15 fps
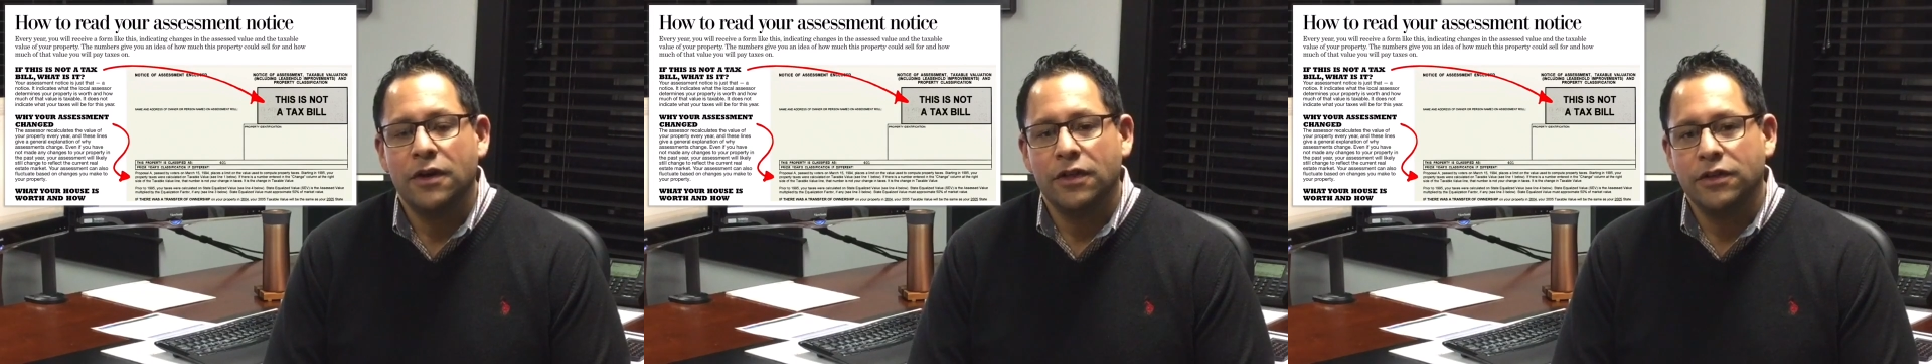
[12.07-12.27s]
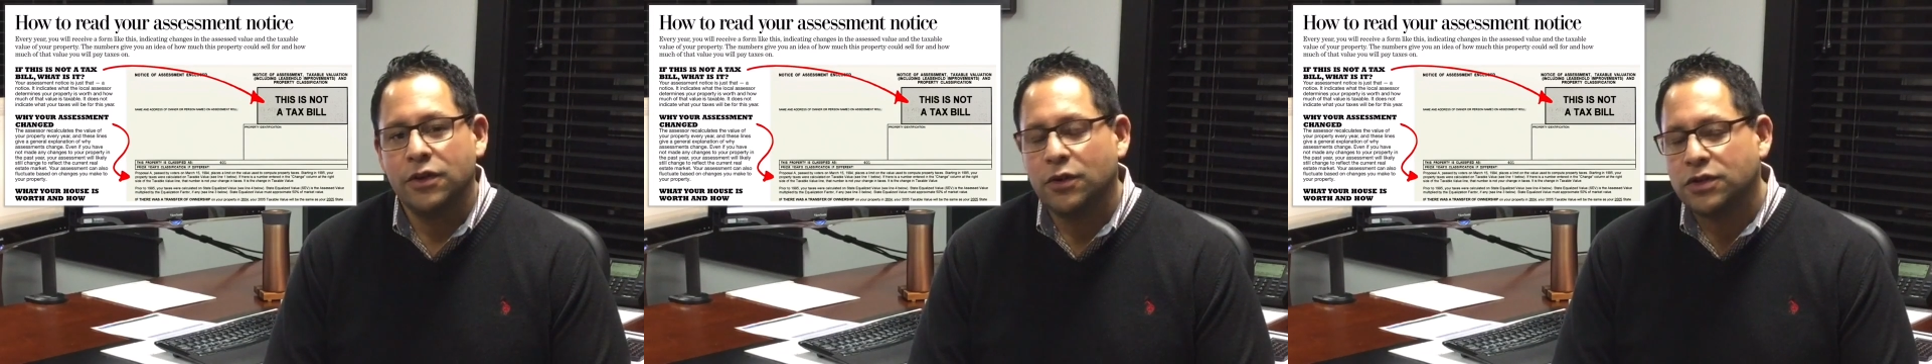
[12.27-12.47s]

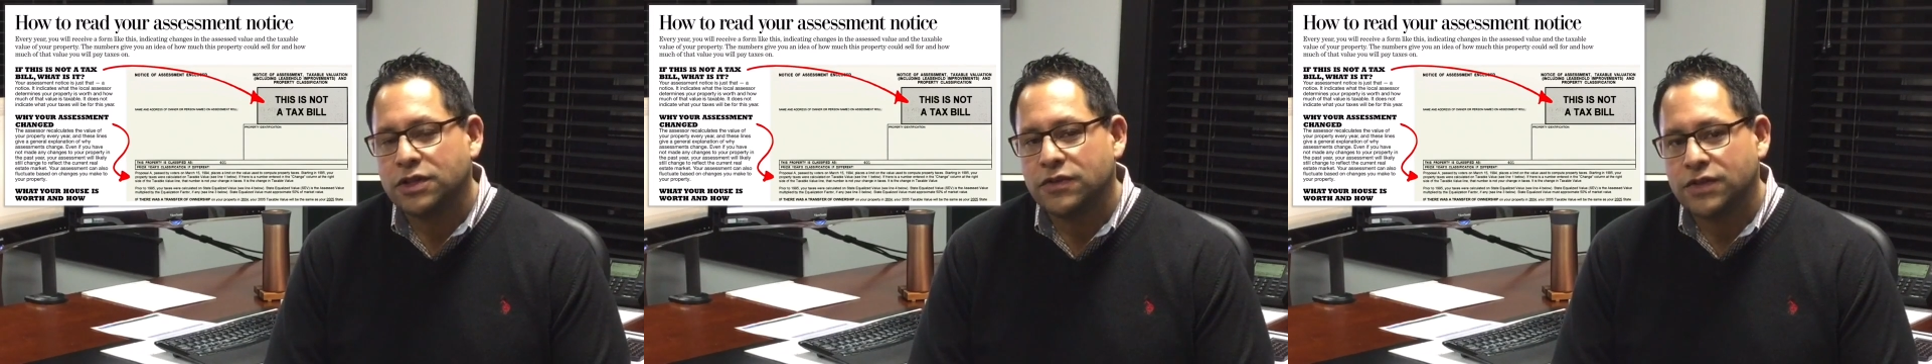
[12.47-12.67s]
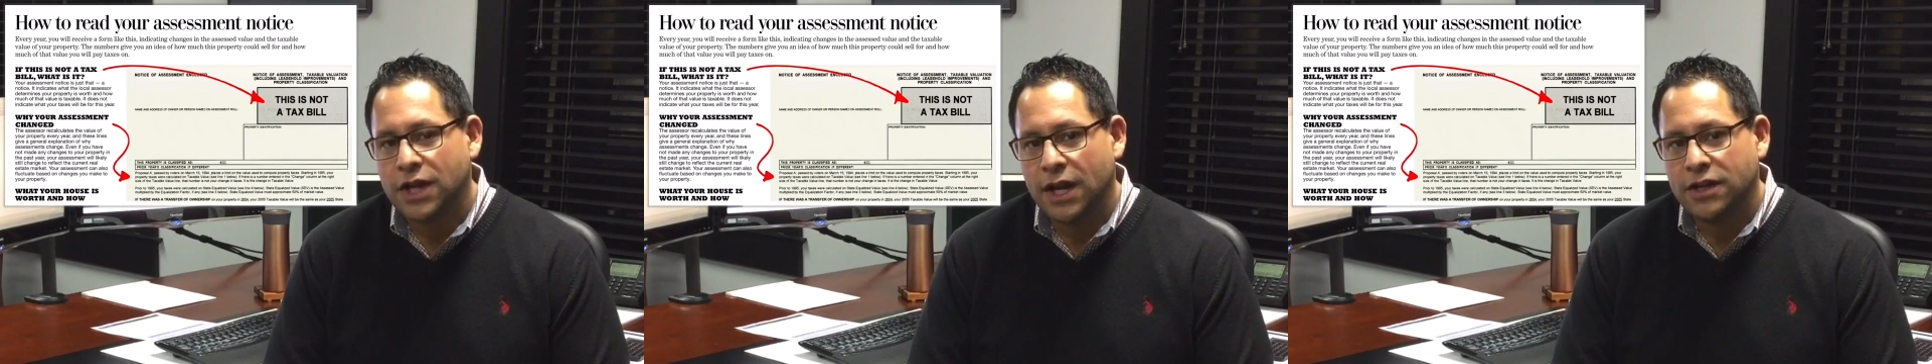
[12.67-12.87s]
The Notice
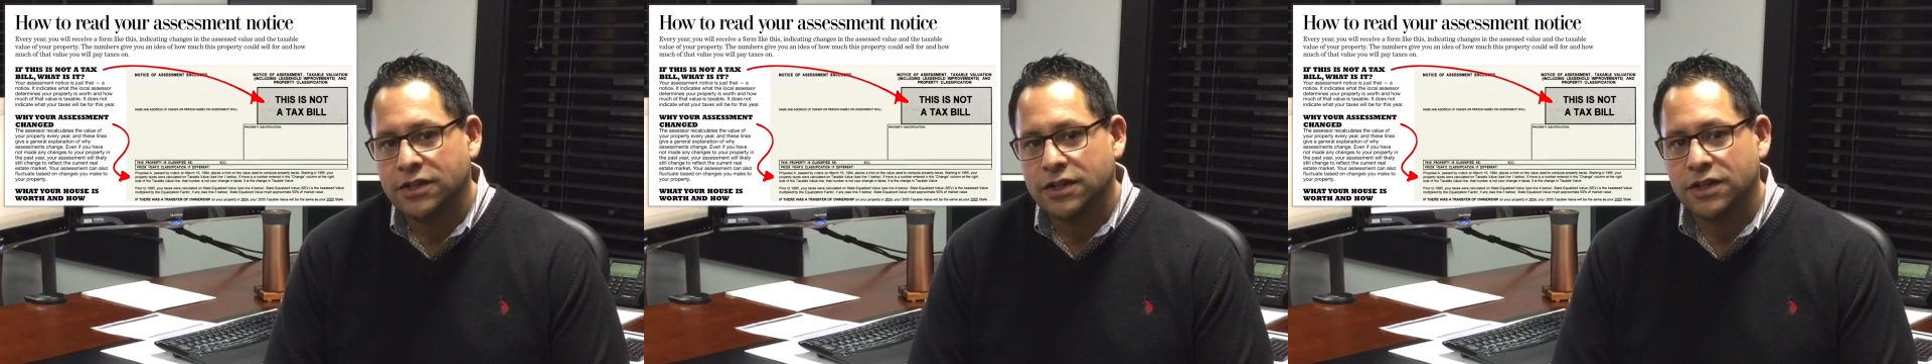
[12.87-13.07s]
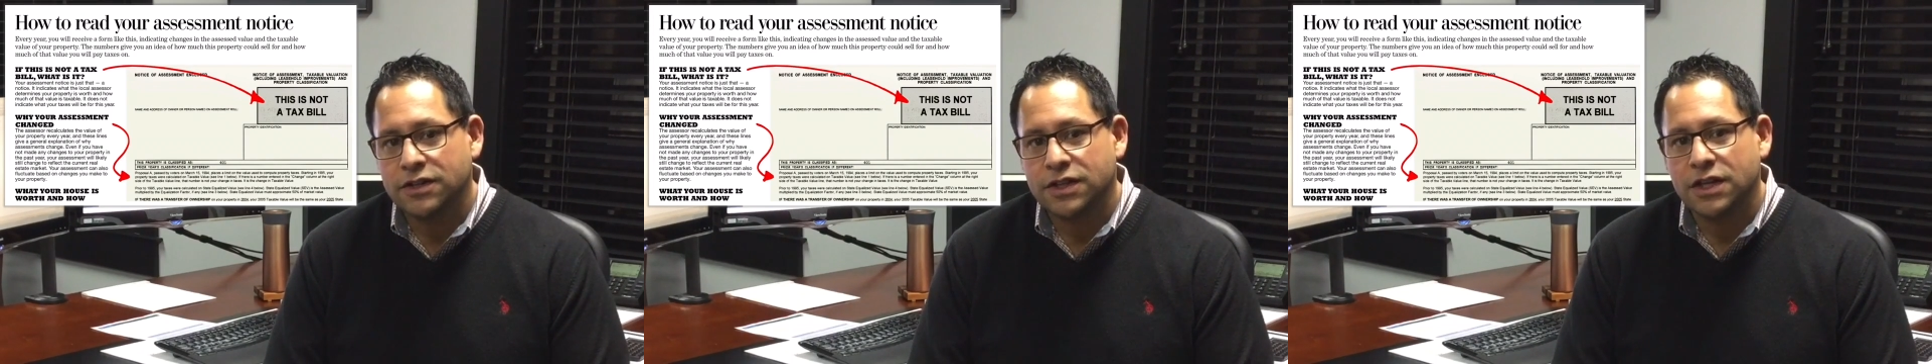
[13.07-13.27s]
of Change
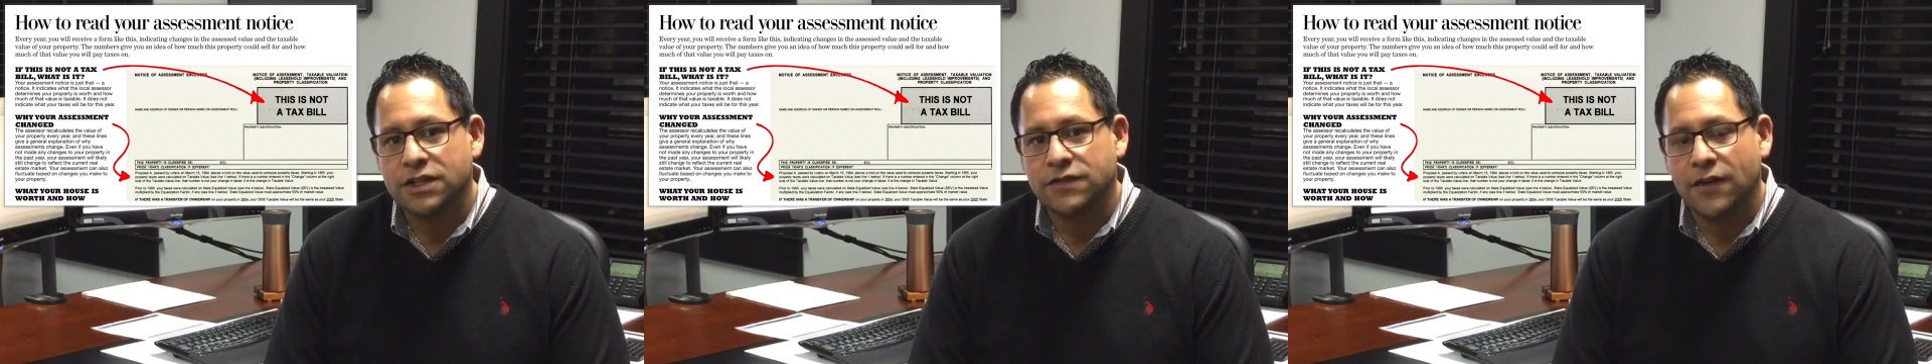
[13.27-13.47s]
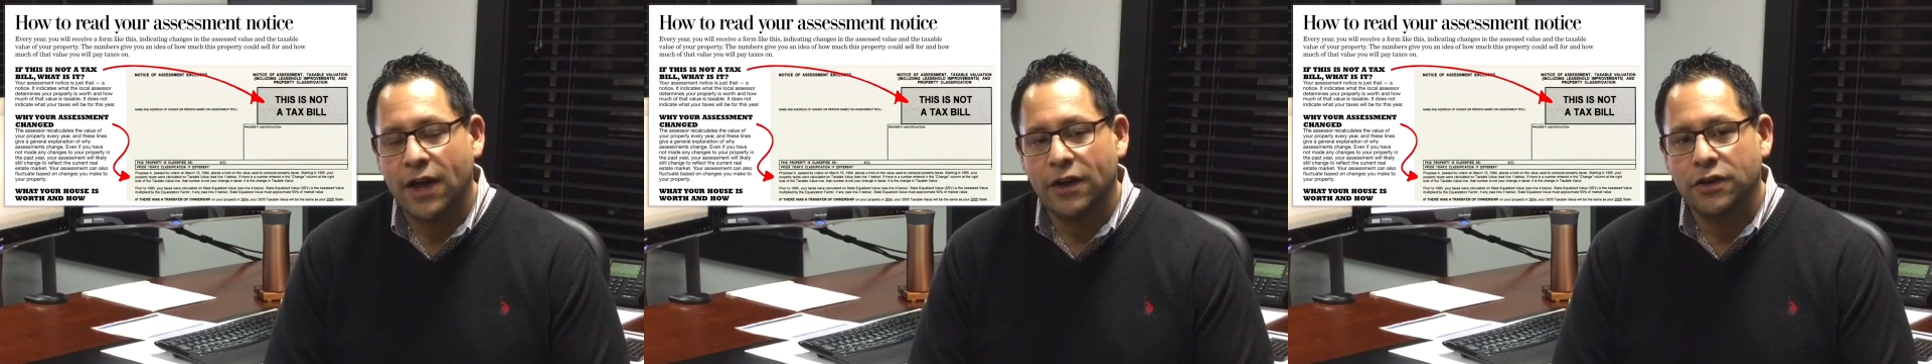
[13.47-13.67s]
in
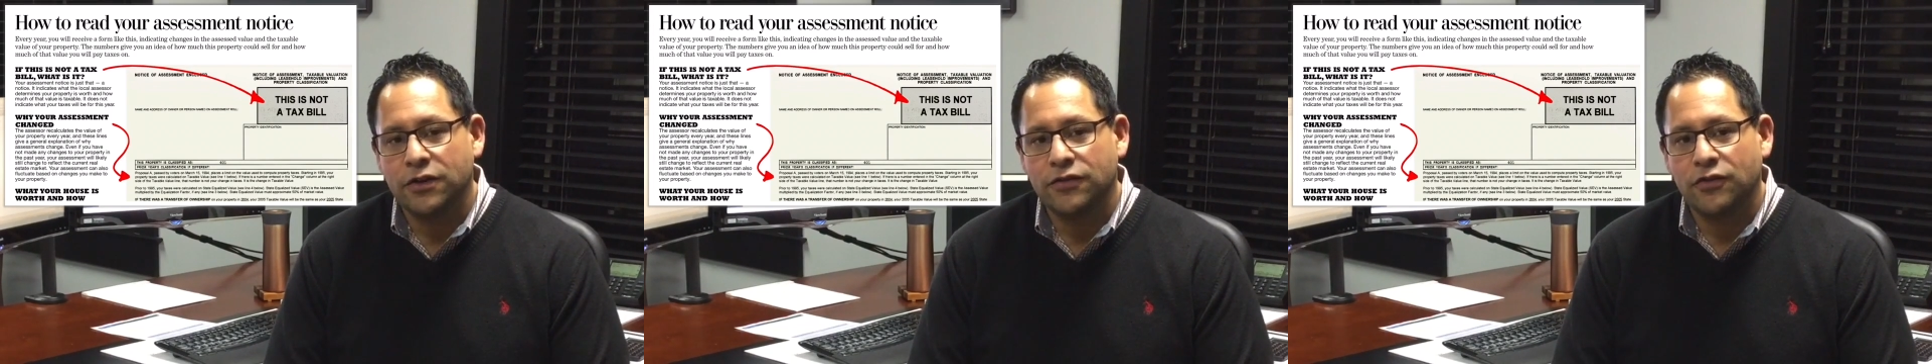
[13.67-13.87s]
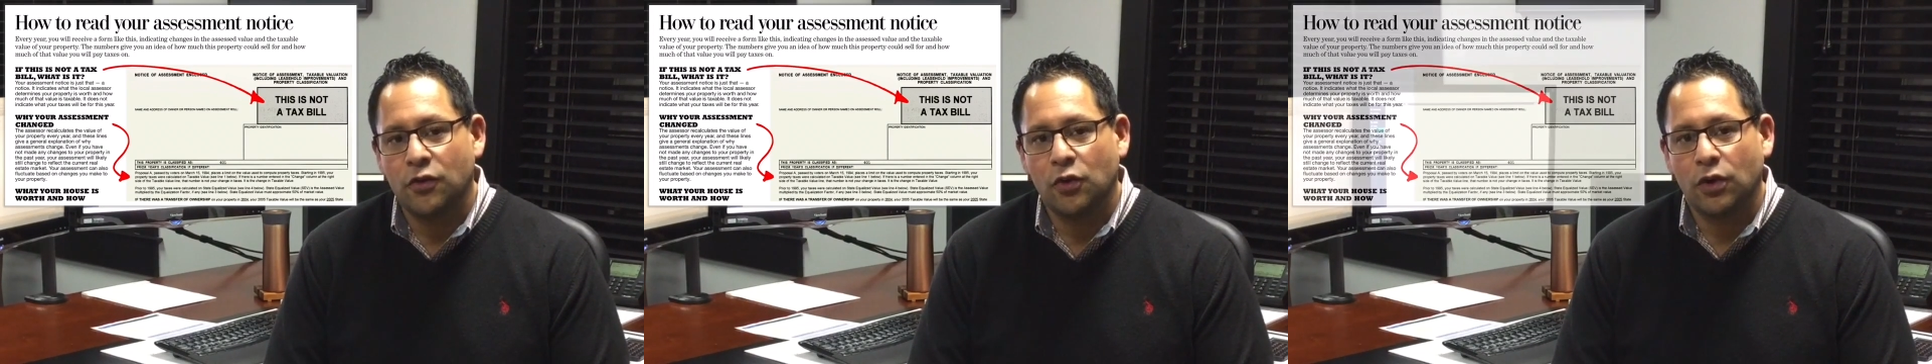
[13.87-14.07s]
Assessed Value
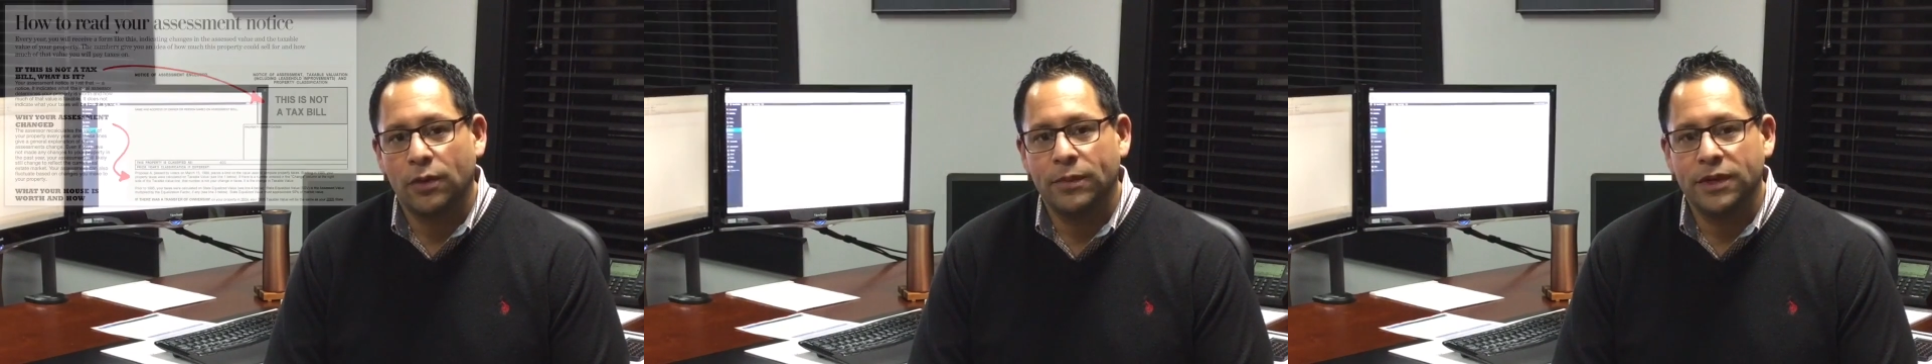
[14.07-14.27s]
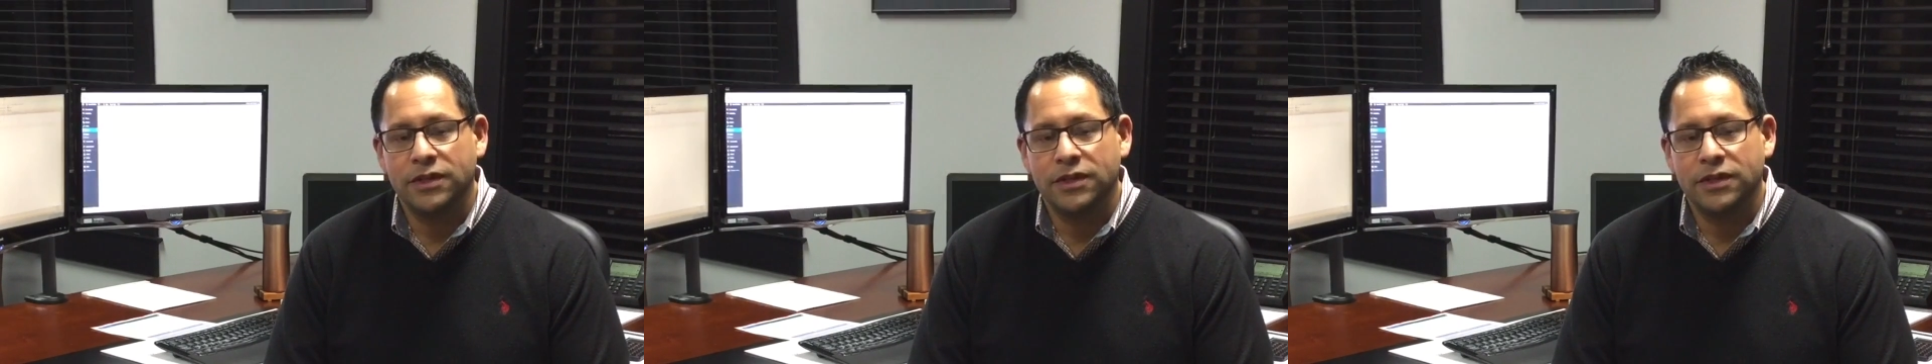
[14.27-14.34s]
form